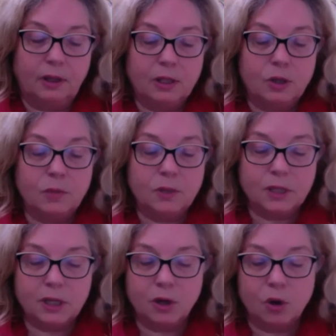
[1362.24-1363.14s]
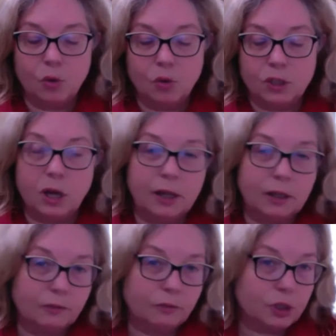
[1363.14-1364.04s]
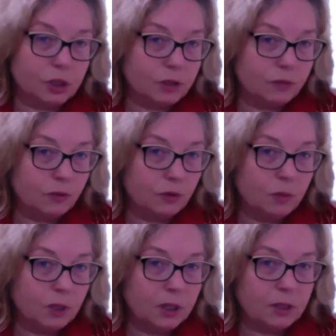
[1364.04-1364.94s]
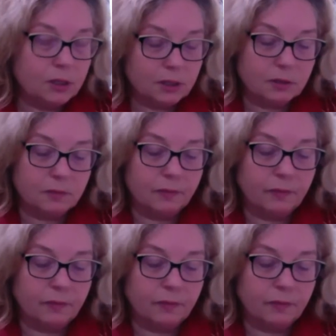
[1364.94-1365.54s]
So I'm just going to go silent for just a few minutes